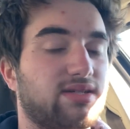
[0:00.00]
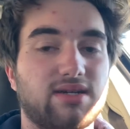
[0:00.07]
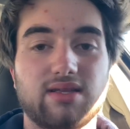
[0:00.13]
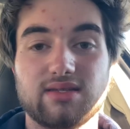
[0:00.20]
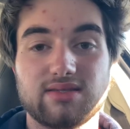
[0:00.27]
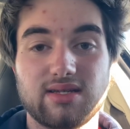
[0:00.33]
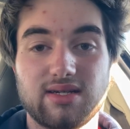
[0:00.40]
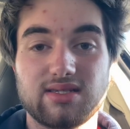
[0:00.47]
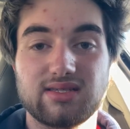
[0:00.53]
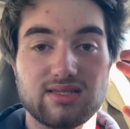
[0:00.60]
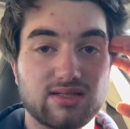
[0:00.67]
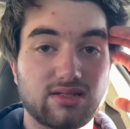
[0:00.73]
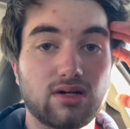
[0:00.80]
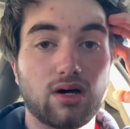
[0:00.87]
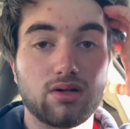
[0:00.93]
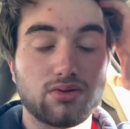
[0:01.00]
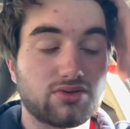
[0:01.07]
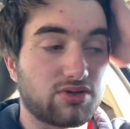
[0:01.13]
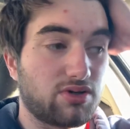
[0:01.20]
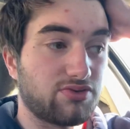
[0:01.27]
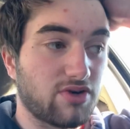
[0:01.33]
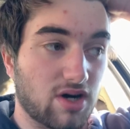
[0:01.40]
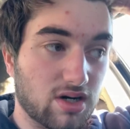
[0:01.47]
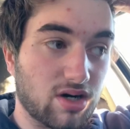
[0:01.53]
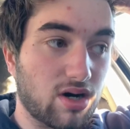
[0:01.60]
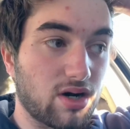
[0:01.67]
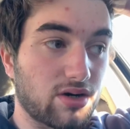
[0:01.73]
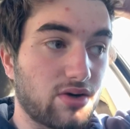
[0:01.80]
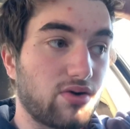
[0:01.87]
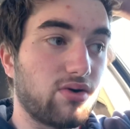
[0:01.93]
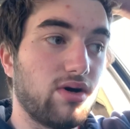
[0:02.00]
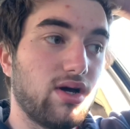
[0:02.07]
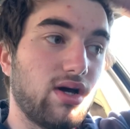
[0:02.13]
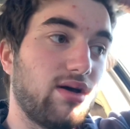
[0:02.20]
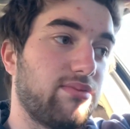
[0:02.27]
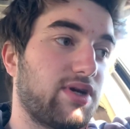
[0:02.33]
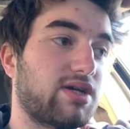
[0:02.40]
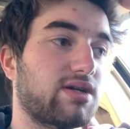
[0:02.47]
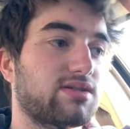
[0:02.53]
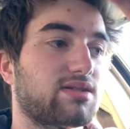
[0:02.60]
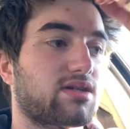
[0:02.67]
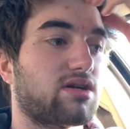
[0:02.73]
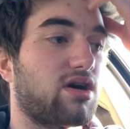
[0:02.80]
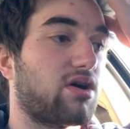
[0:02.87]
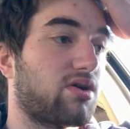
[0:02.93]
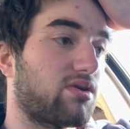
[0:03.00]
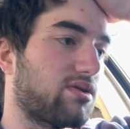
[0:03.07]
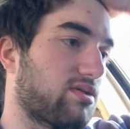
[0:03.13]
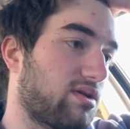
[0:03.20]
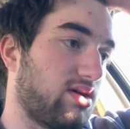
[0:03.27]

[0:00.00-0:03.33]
and that's like $6 on Rock Auto because the car,